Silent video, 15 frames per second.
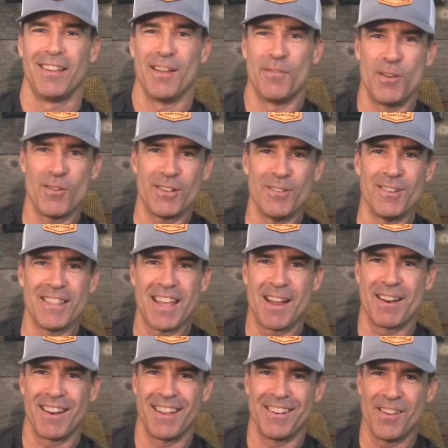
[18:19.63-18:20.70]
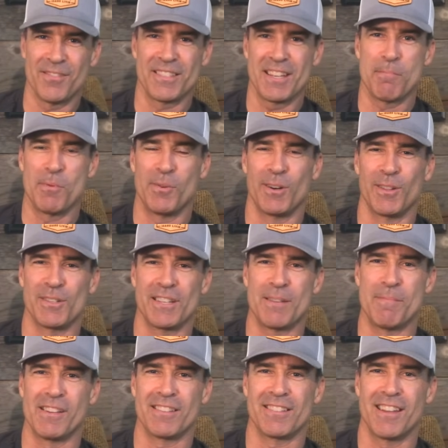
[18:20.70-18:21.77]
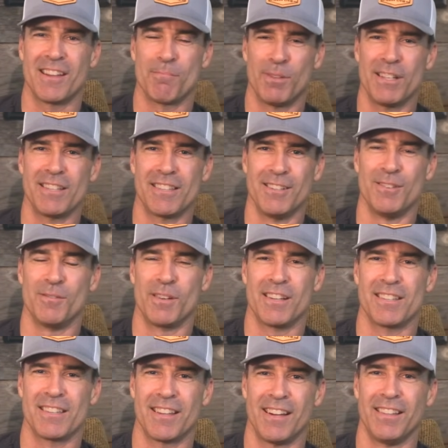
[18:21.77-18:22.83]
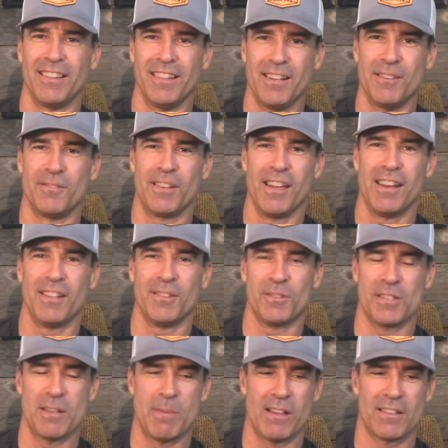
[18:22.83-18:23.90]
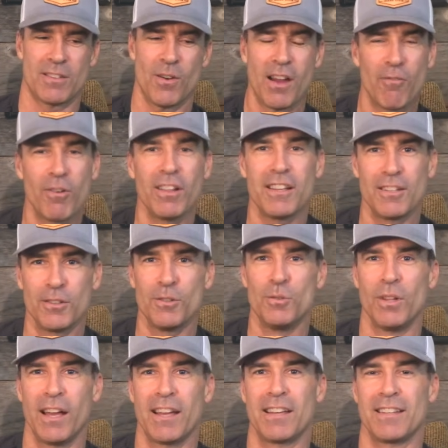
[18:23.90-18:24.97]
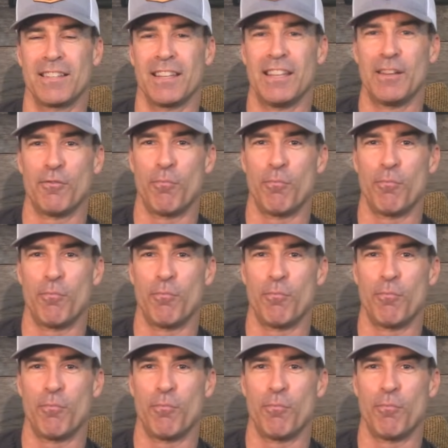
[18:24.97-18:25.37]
you're doing that and you haven't sent me one of those emails yet, please do, because I love getting those emails. So I really do like to give